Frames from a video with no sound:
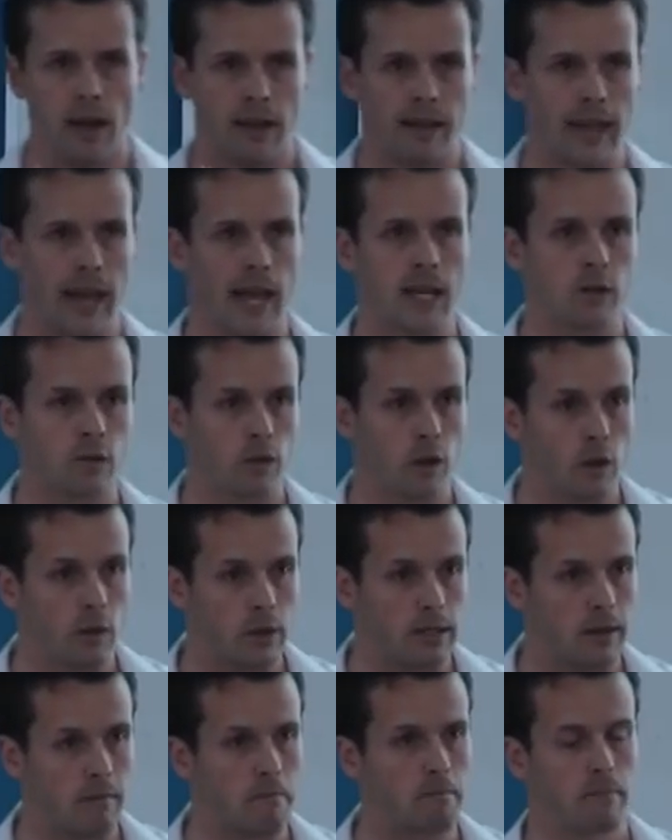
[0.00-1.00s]
Cash flow
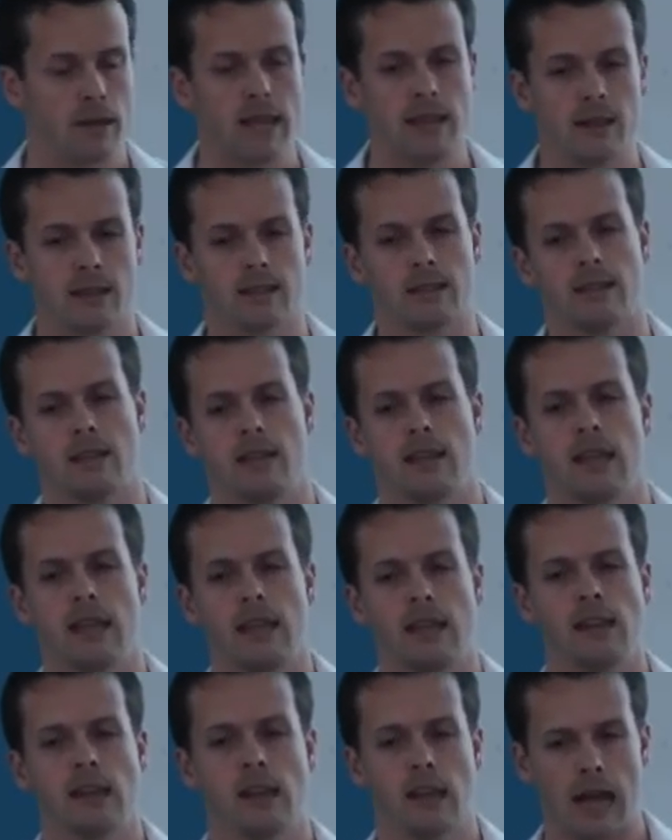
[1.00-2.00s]
is the biggest
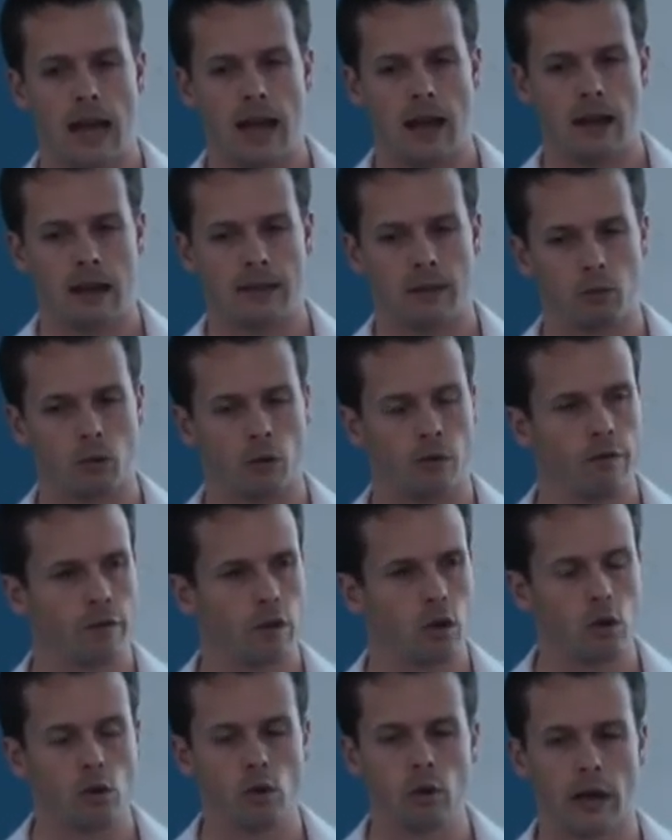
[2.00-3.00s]
thing that will
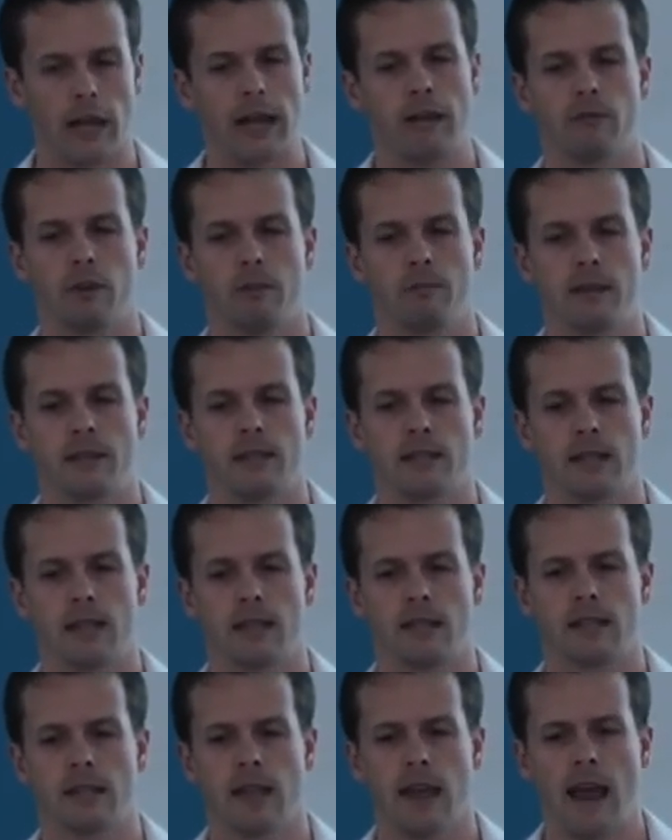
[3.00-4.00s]
fuel every
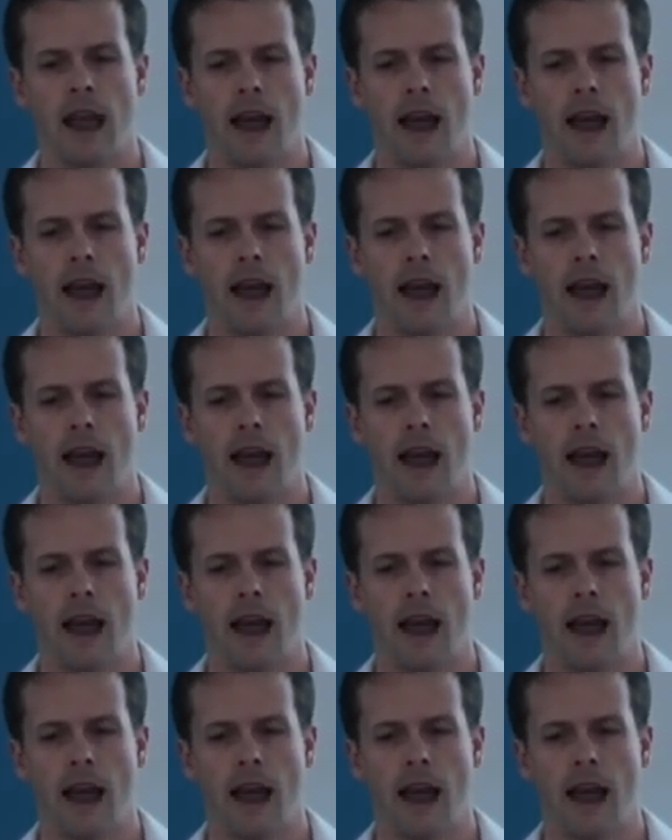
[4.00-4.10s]
business.